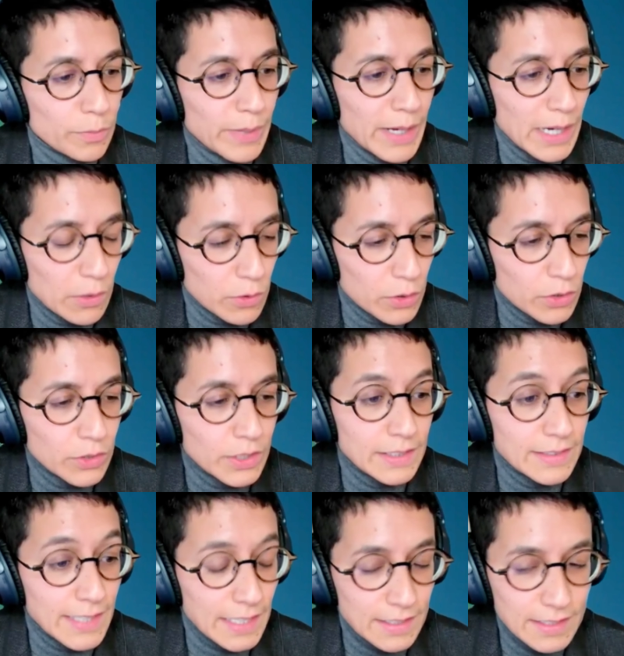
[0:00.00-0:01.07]
power, in
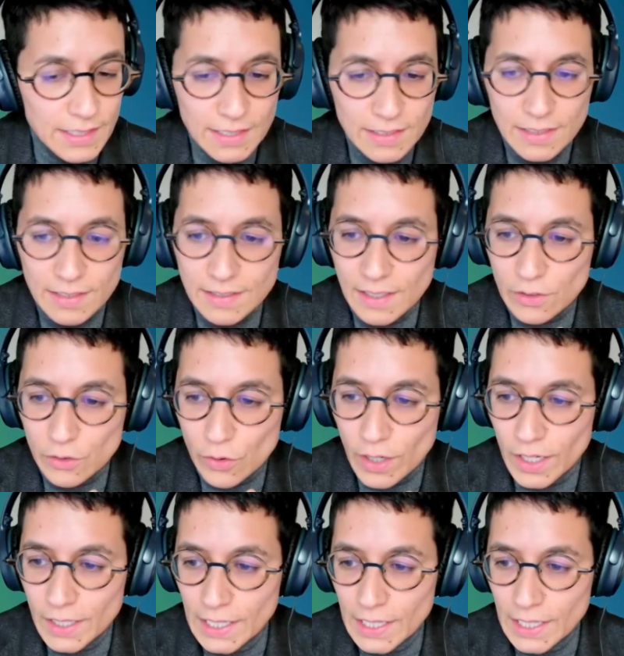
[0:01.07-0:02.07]
techniques, etc.,